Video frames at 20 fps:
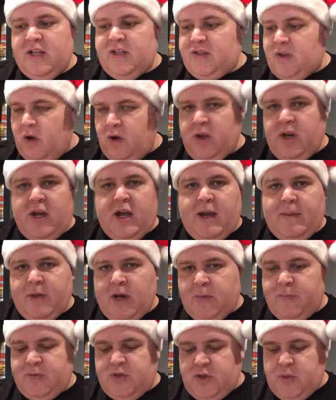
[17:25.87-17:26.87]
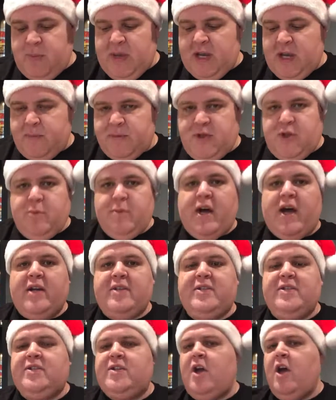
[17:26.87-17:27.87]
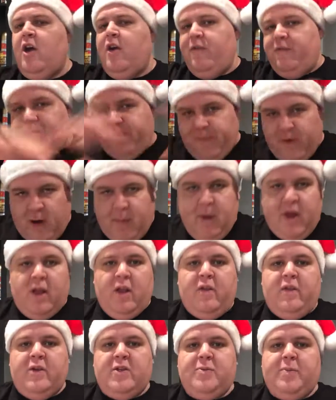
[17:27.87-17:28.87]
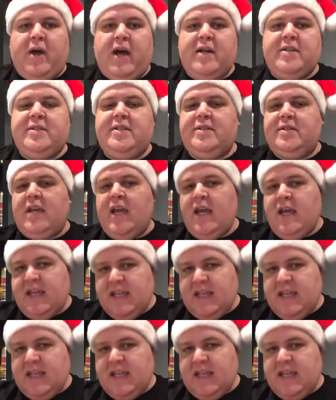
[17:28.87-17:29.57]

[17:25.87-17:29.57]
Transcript: I'm gonna make up 2 boxes from all of those boxes,